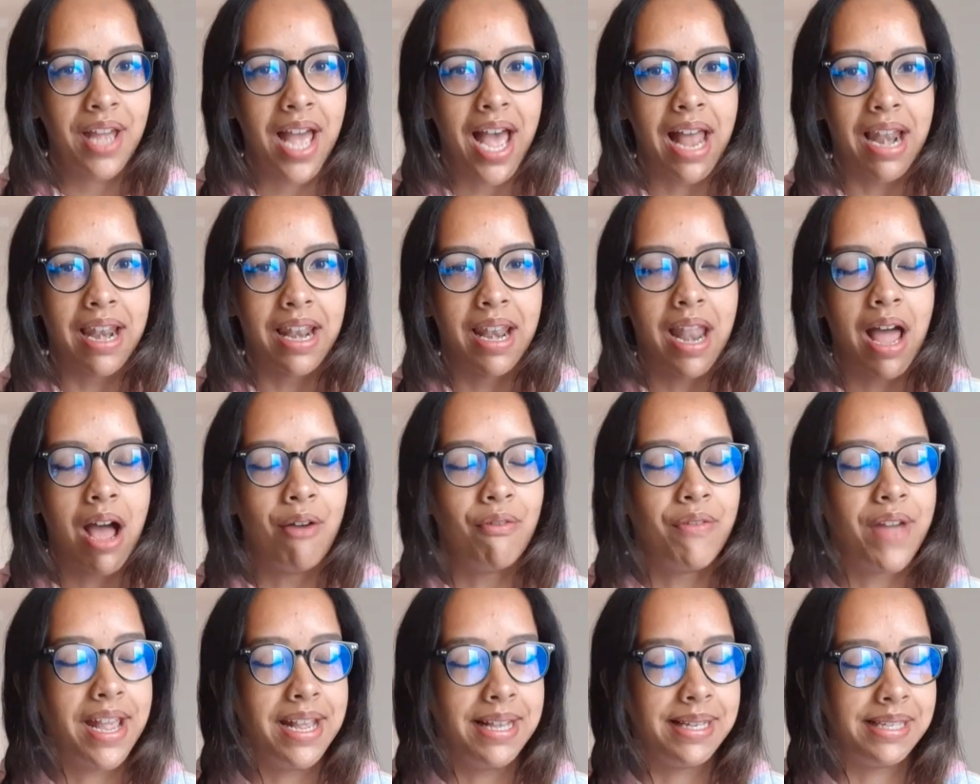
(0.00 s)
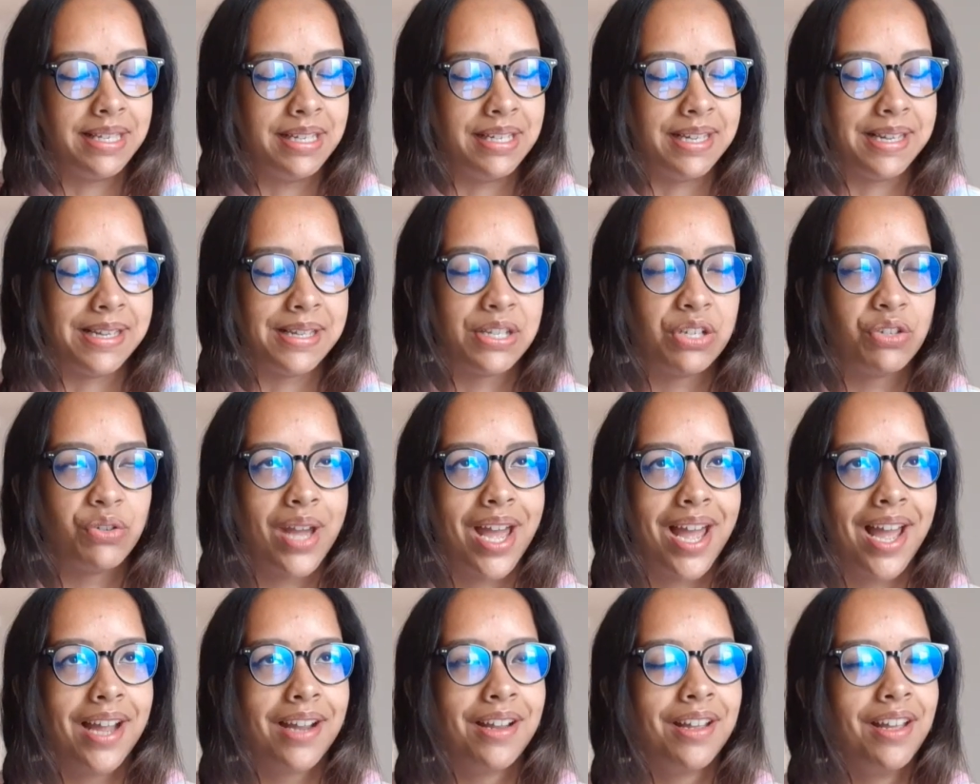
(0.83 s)
I love AC/DC
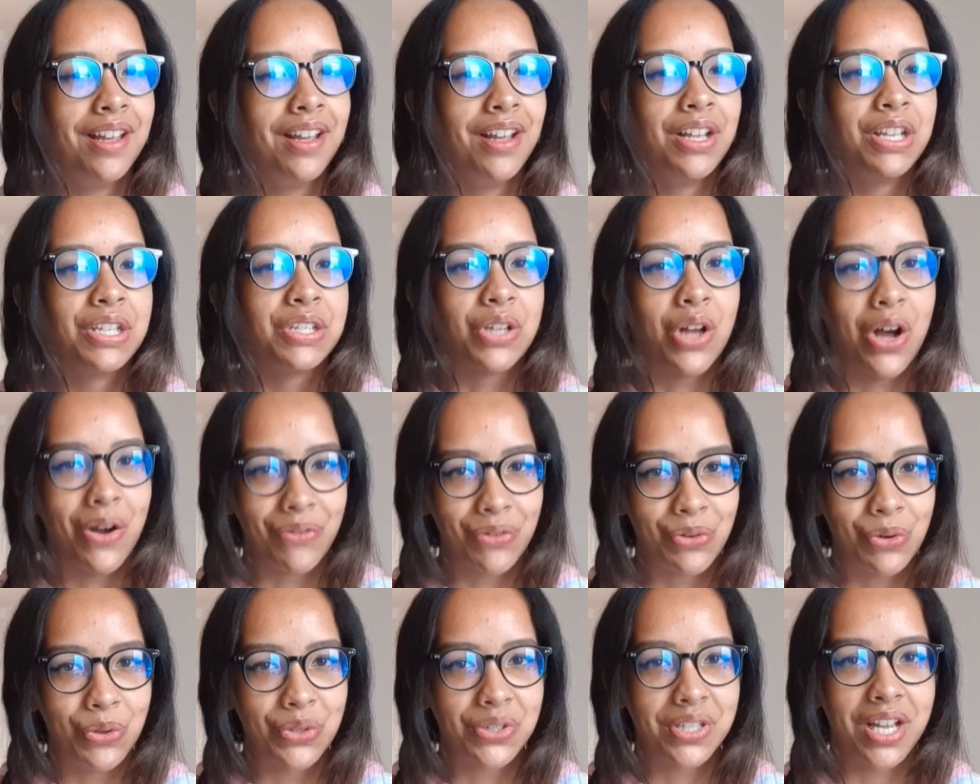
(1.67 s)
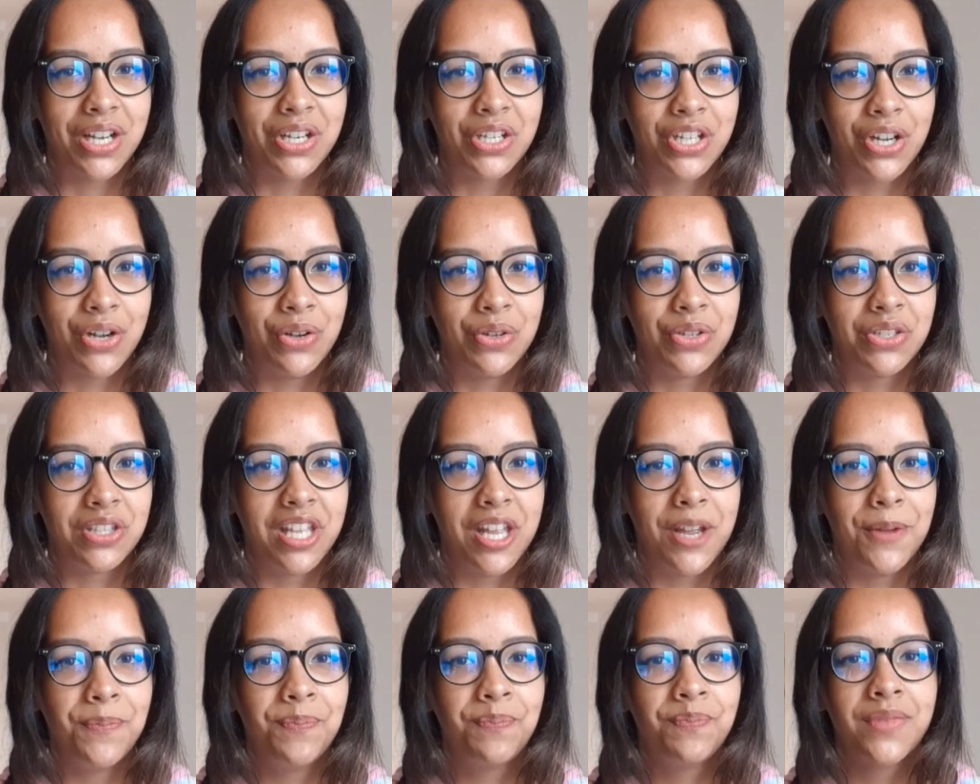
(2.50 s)
Rag, so of course I chose
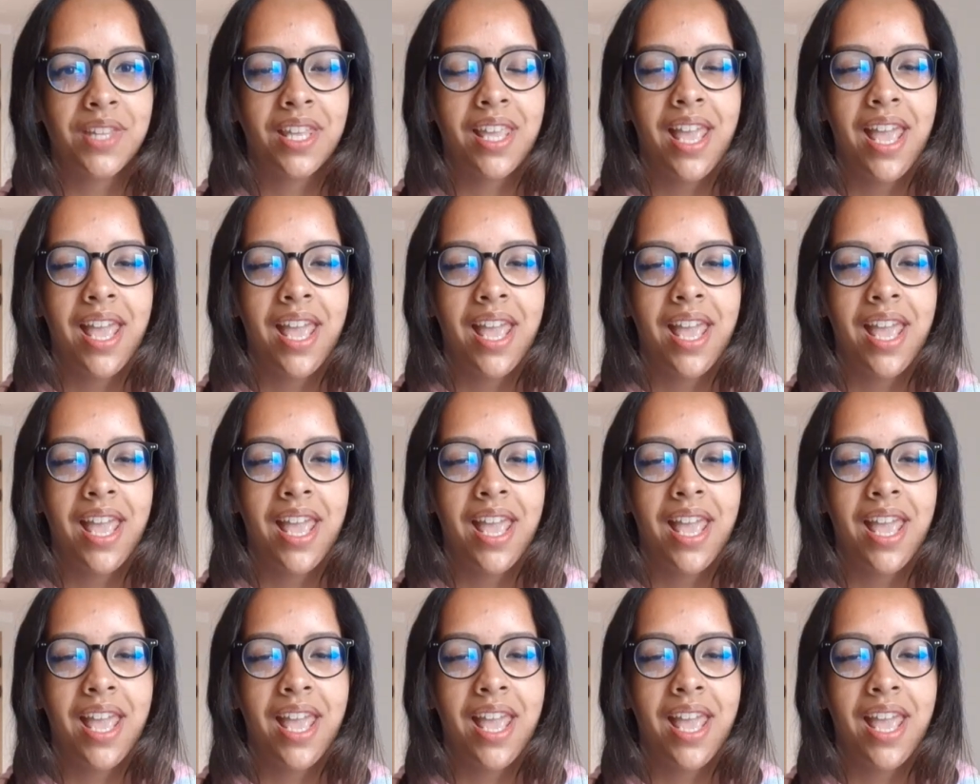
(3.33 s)
them.